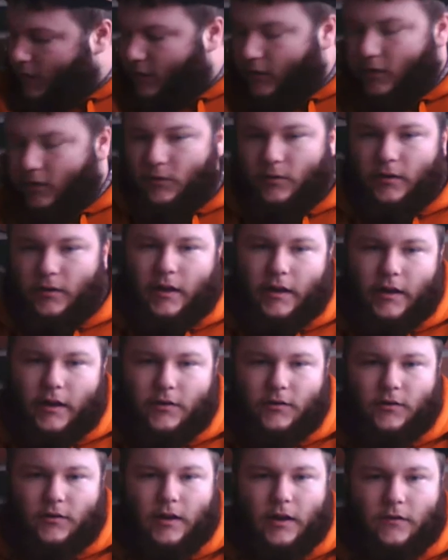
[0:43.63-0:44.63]
This one I
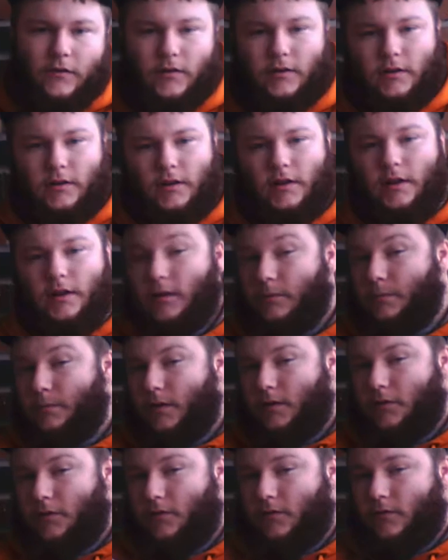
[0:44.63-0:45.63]
actually have a little
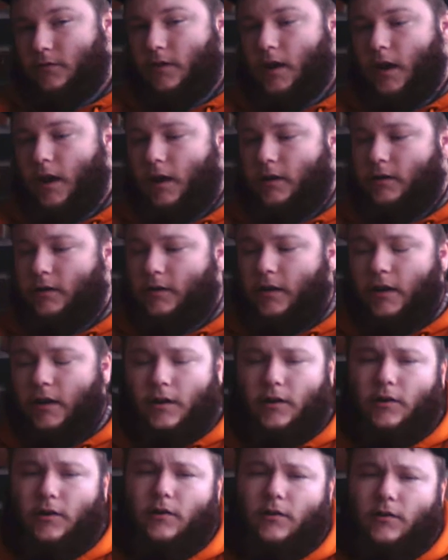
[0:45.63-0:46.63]
bit of
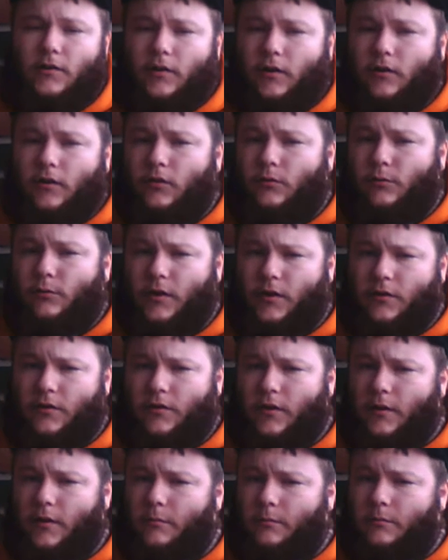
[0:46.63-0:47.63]
Decatur dark sweet
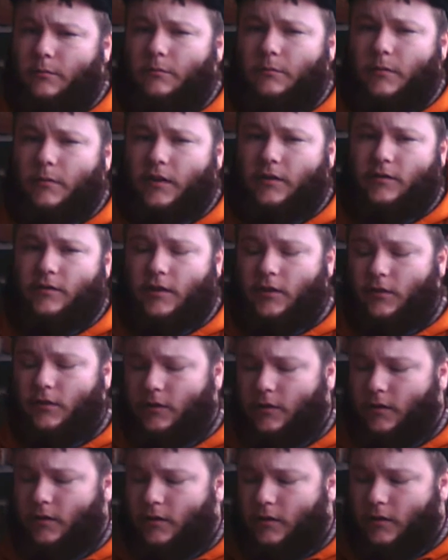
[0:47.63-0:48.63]
rum mixed
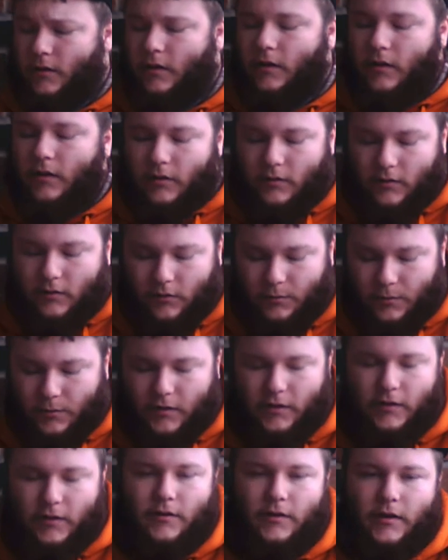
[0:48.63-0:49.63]
into it, just
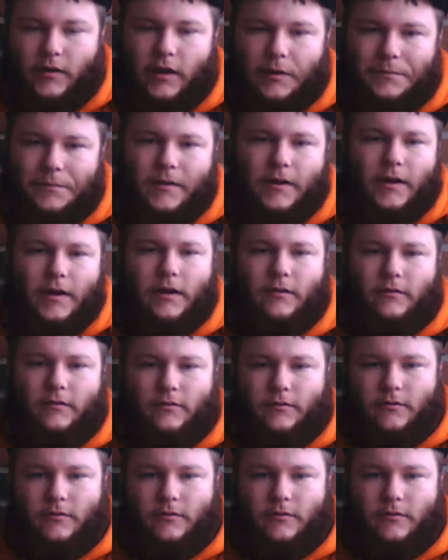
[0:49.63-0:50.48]
because I happen to have